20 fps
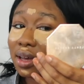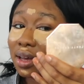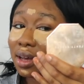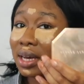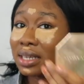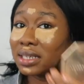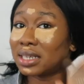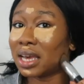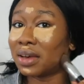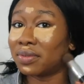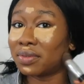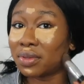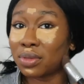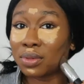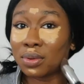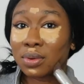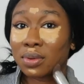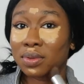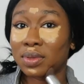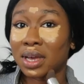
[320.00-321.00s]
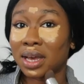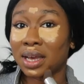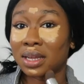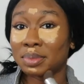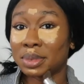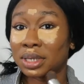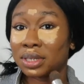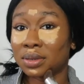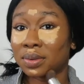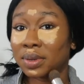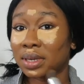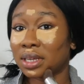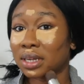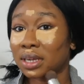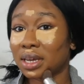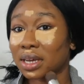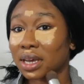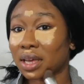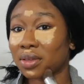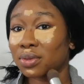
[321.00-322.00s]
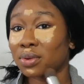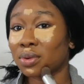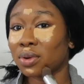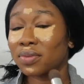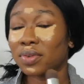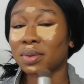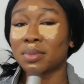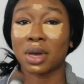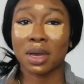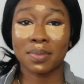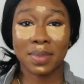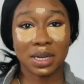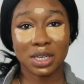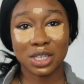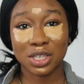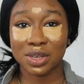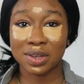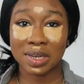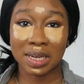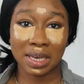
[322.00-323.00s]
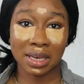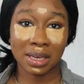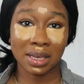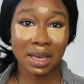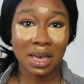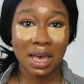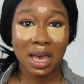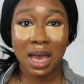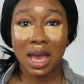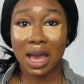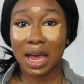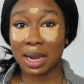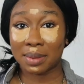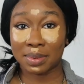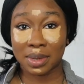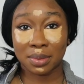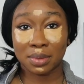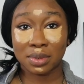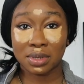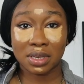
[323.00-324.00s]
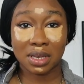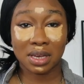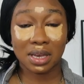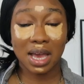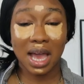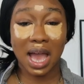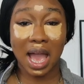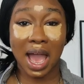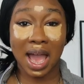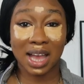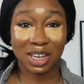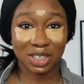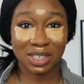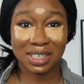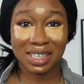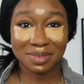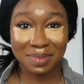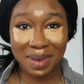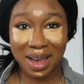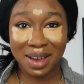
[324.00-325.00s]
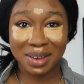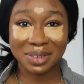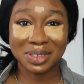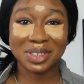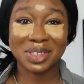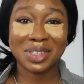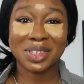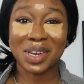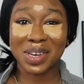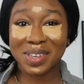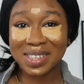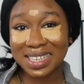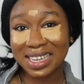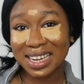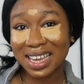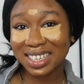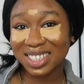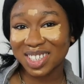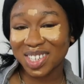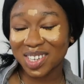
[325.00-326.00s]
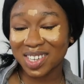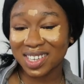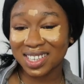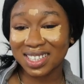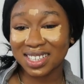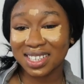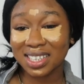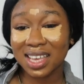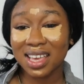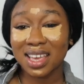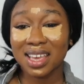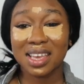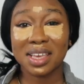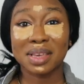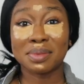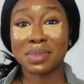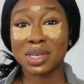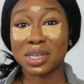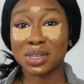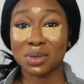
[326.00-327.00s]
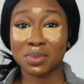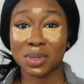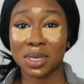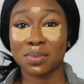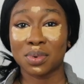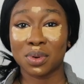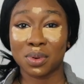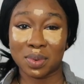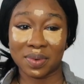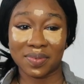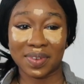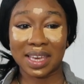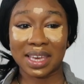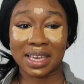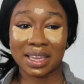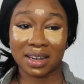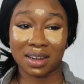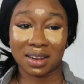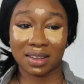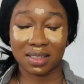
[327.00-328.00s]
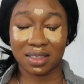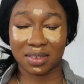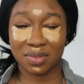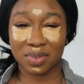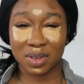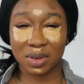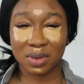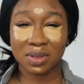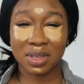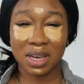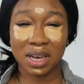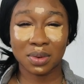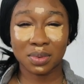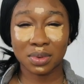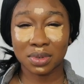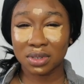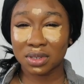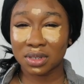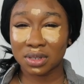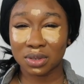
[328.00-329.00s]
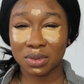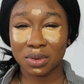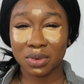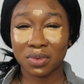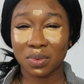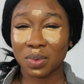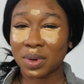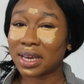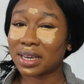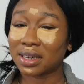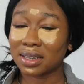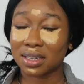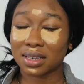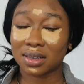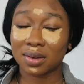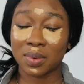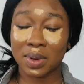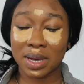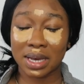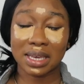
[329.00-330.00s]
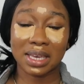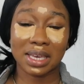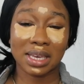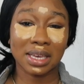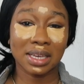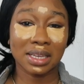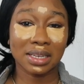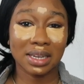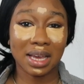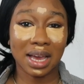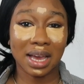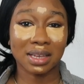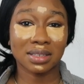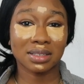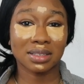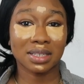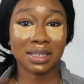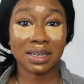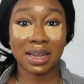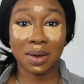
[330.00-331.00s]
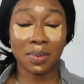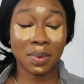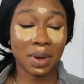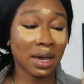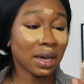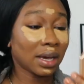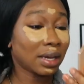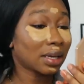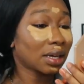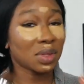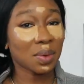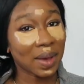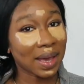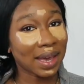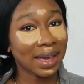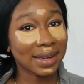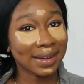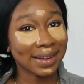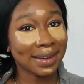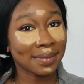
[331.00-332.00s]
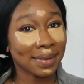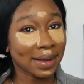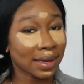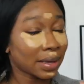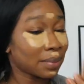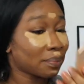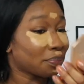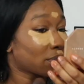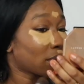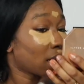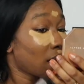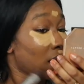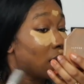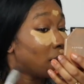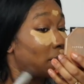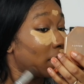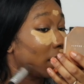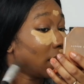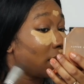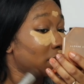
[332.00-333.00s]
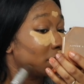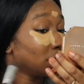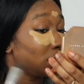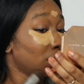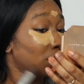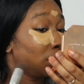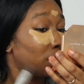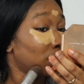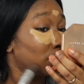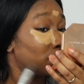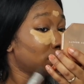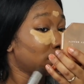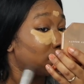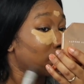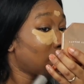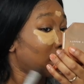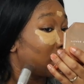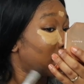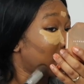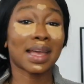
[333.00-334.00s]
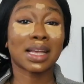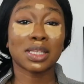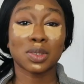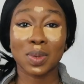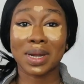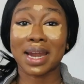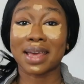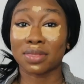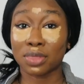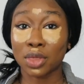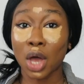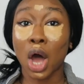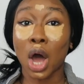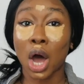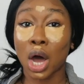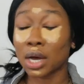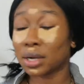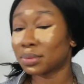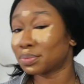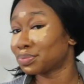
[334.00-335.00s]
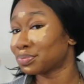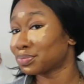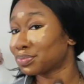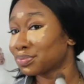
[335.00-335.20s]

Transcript: I'd ever thought that I'd be doing. Like, I thought if I'm going back to uni, I'd be able to actually leave my house, go to lectures, meet new people within the field that I want to sort of work in and network. I hate networking, but you know, that's what I thought.